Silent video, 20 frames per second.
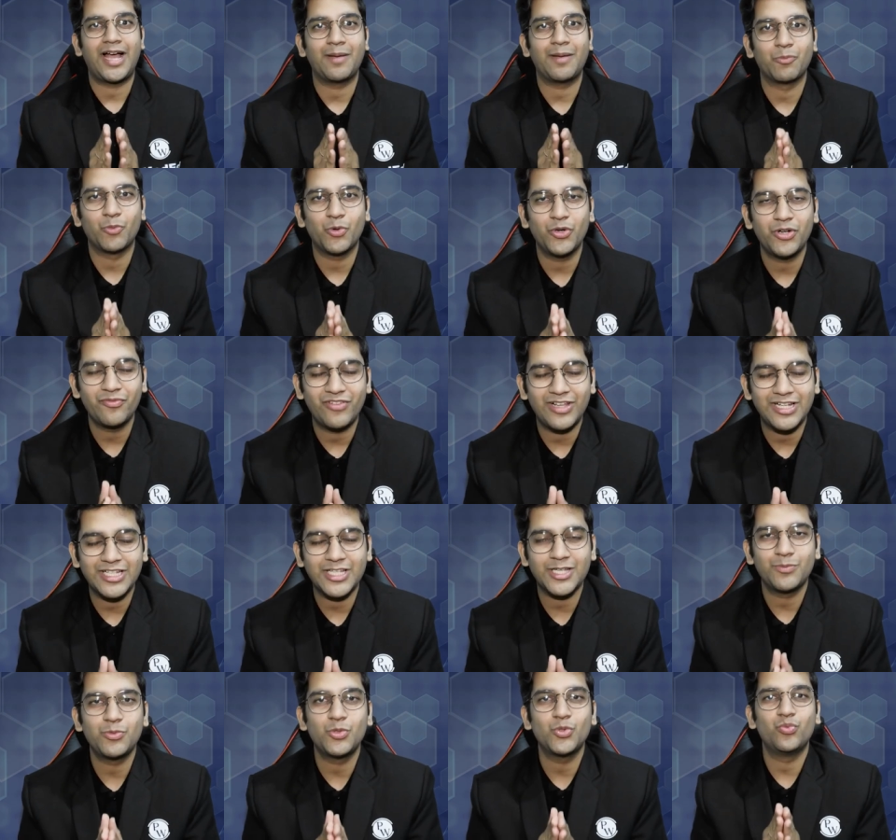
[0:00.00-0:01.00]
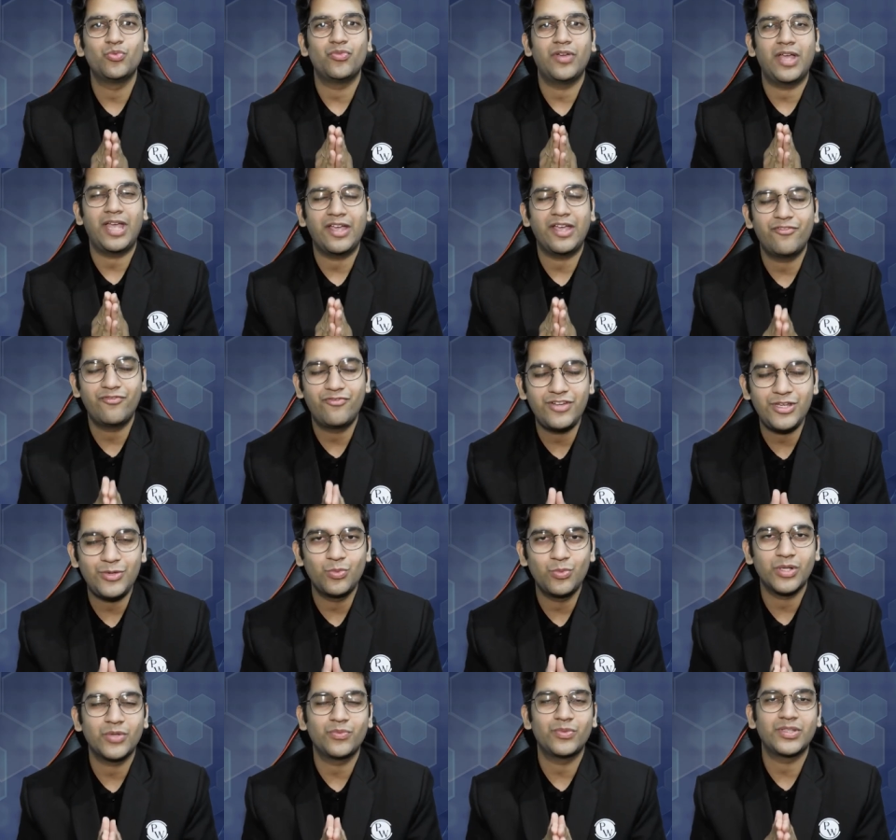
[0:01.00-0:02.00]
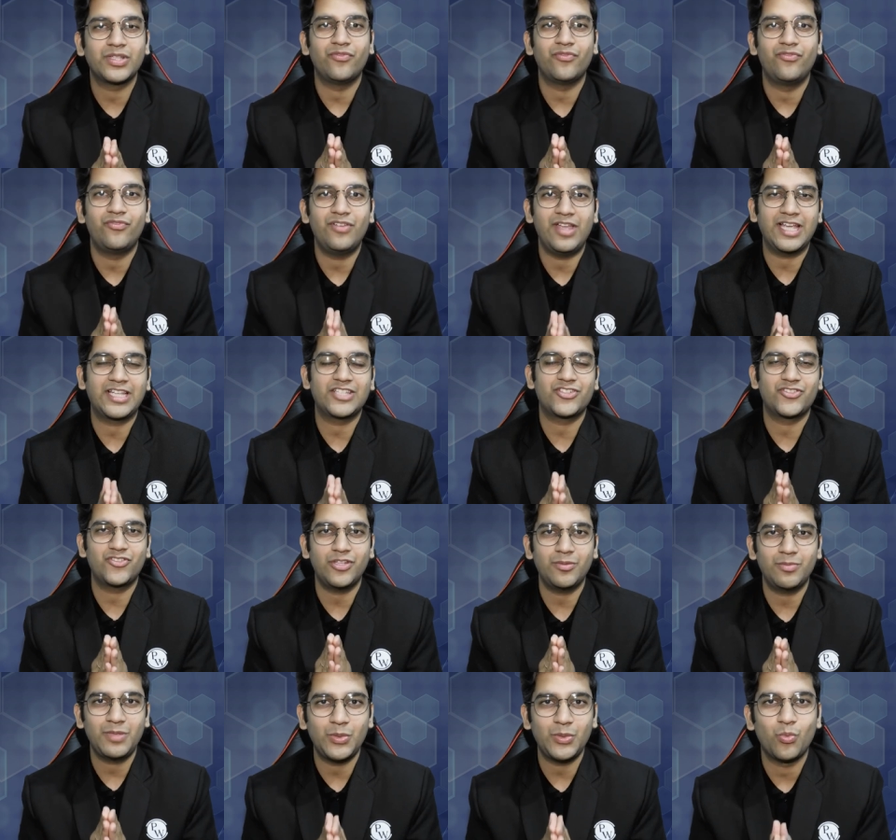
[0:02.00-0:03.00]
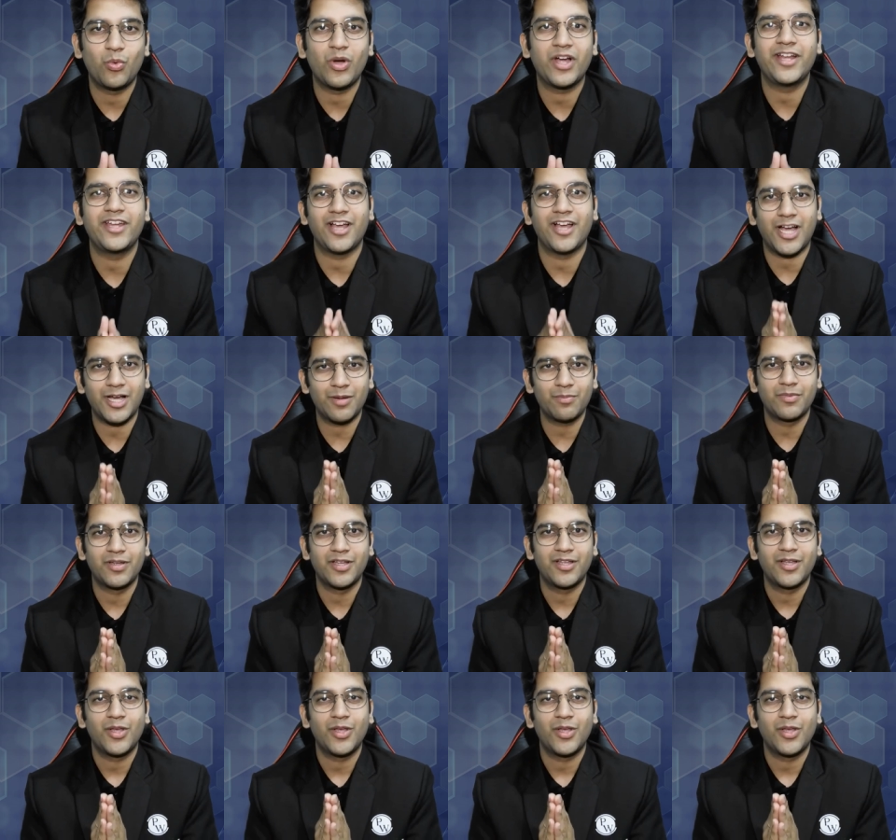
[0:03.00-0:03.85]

I'm going to welcome you everyone with an extremely wide arm.